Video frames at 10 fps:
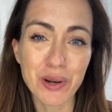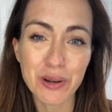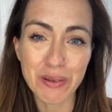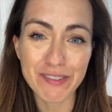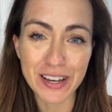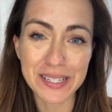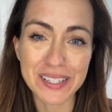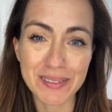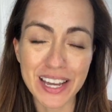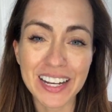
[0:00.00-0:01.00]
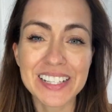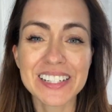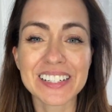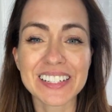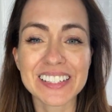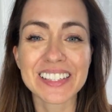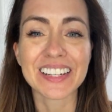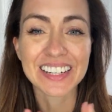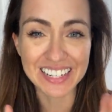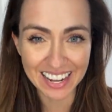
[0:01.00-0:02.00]
burn my face in the accident
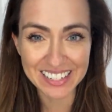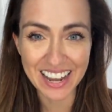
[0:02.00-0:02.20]
that I'd